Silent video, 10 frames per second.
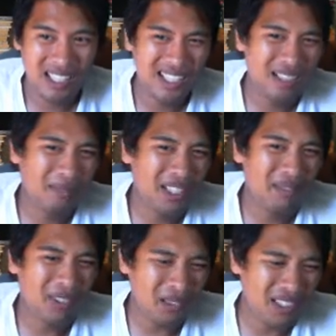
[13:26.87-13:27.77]
Uh,
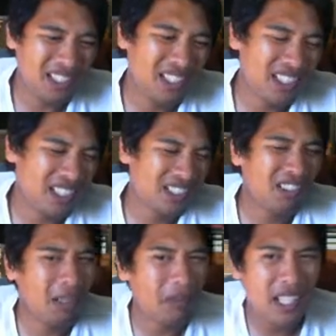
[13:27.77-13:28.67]
may, probably uh,
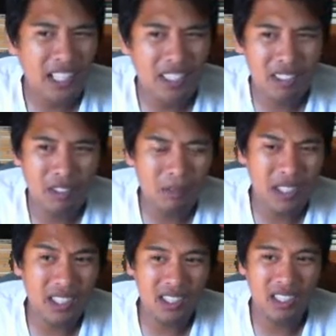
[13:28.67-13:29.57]
Gray Maynard would
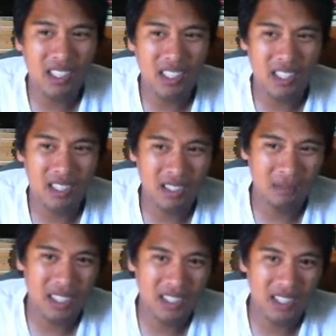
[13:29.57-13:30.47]
be a good
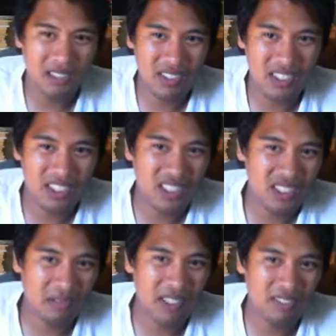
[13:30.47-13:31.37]
uh, matchup because
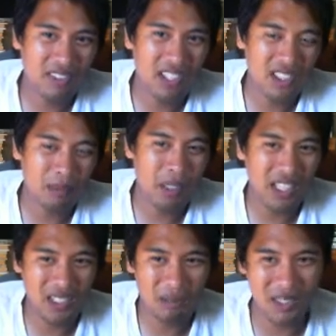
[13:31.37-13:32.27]
he's coming off a loss to
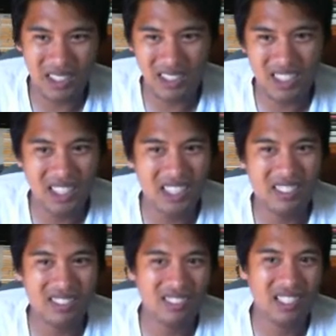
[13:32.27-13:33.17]
Pettis, but is
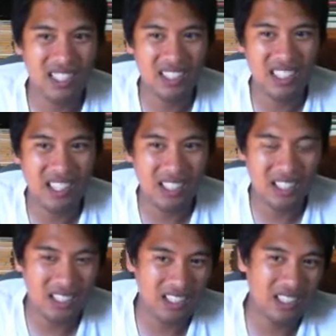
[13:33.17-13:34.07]
still like
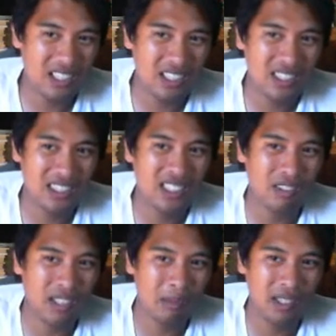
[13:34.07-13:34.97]
uh,
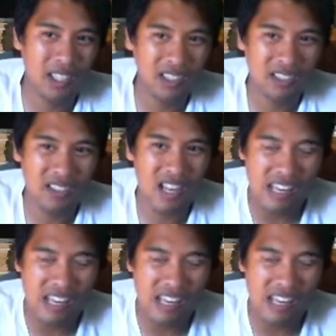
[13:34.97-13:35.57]
still up there.